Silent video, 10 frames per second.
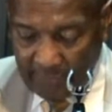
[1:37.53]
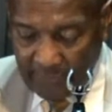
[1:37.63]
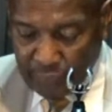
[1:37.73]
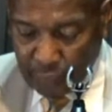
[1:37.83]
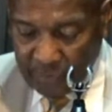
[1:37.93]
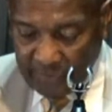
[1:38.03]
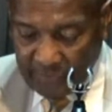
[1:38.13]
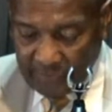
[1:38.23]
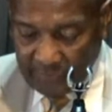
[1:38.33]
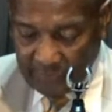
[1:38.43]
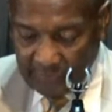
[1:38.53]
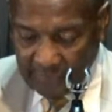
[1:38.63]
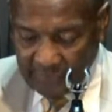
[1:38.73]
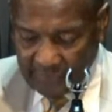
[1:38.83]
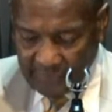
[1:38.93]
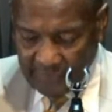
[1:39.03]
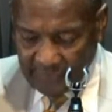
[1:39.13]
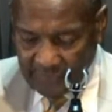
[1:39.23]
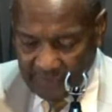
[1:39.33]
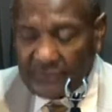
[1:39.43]
This week's lesson is our
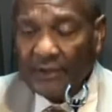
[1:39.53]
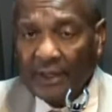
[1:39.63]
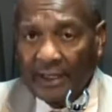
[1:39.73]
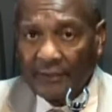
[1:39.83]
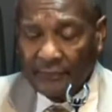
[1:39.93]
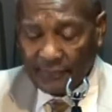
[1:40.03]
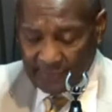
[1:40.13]
69th